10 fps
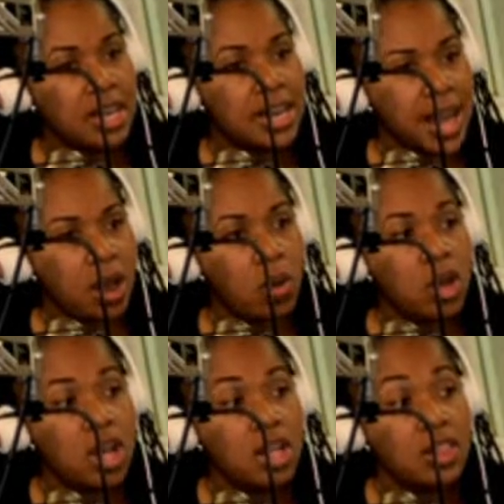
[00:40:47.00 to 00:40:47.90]
Now,
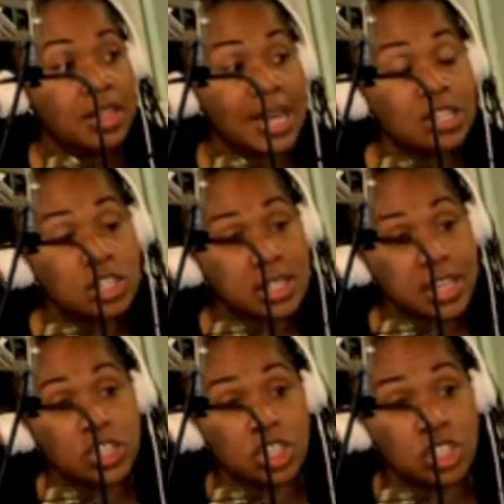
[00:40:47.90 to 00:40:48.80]

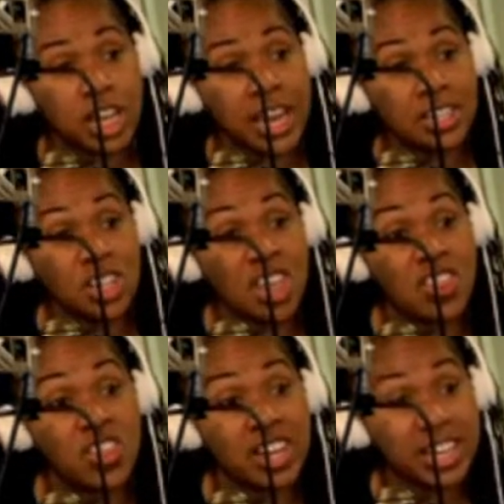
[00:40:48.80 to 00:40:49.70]
legislation changed.
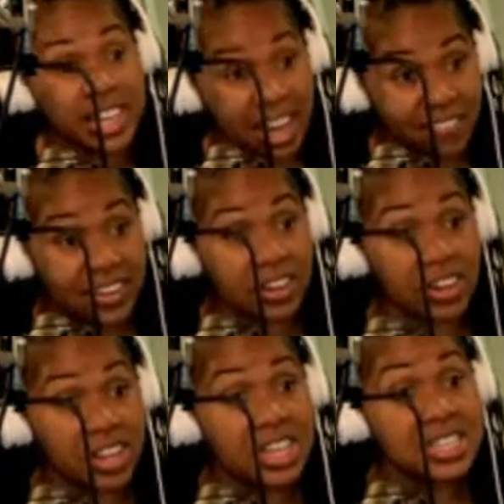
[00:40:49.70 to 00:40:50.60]
The
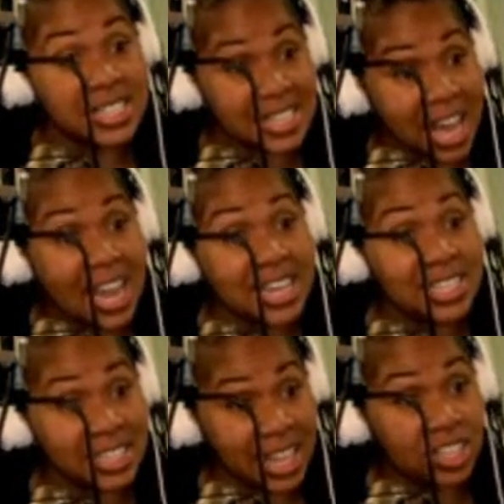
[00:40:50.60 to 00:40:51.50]
governor
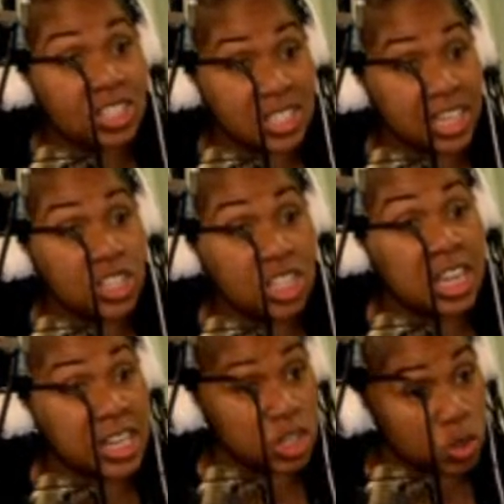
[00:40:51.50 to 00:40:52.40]
signed
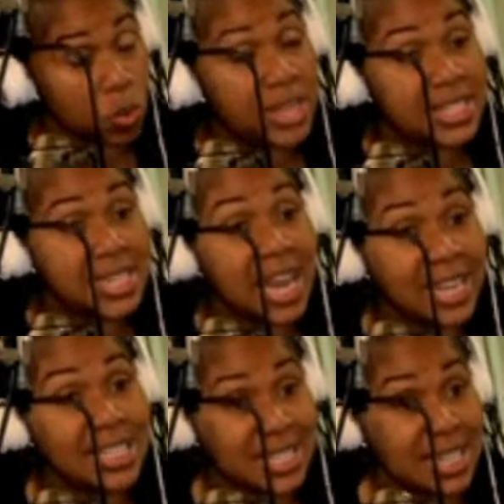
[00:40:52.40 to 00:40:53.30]
legislation in
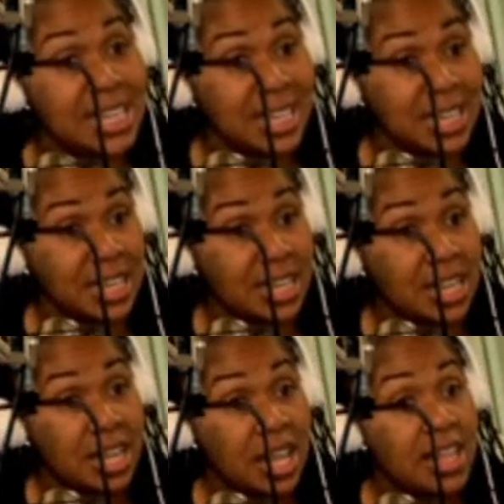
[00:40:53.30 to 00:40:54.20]
2019
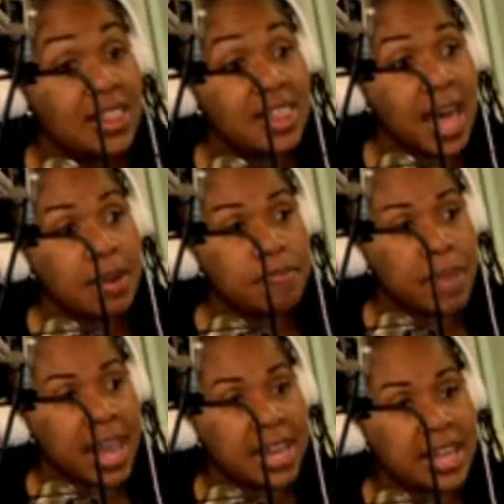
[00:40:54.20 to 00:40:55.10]
that
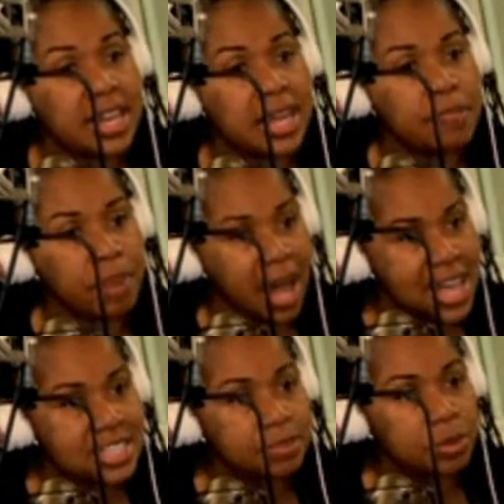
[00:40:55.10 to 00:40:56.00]
made it
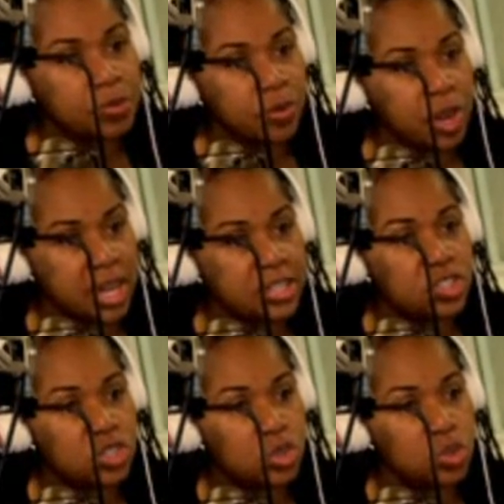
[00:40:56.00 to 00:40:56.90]
impossible for
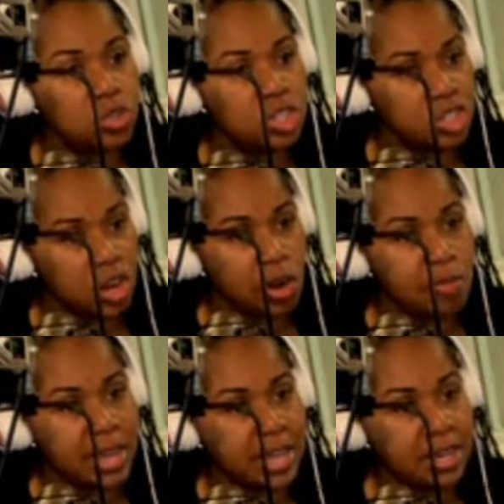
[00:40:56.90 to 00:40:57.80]
us to
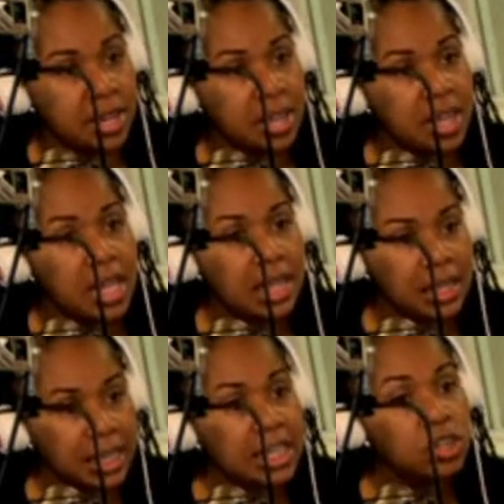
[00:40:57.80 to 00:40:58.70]
determine
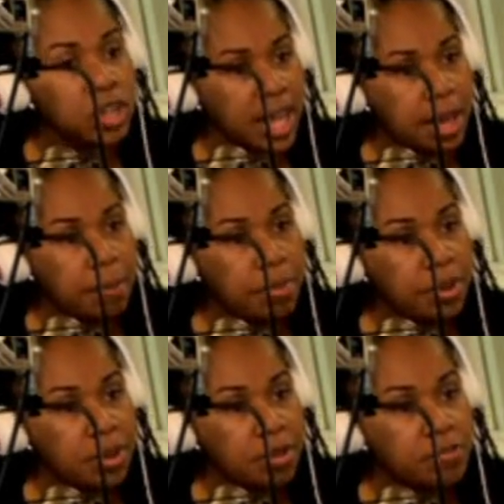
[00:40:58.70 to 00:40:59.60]
legal hemp
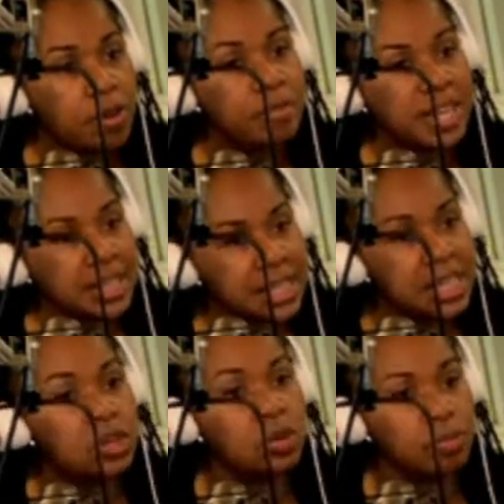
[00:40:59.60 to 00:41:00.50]
from
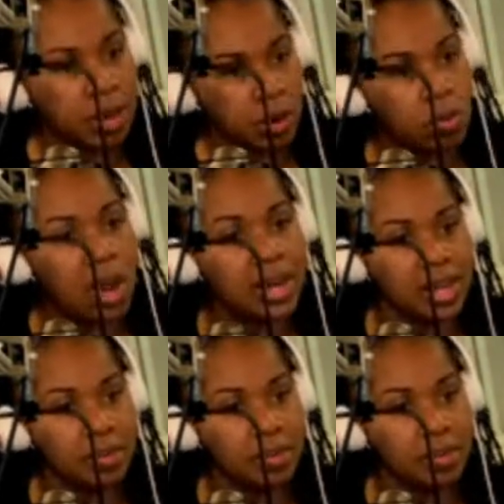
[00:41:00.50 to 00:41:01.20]
illegal marijuana.